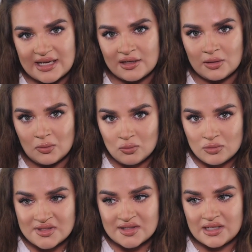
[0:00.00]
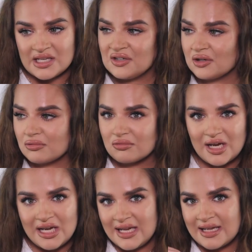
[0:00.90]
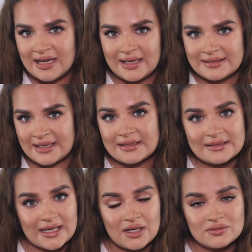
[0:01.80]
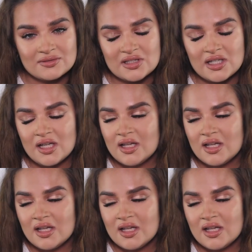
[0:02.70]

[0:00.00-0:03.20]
and the woods in here really cut that down.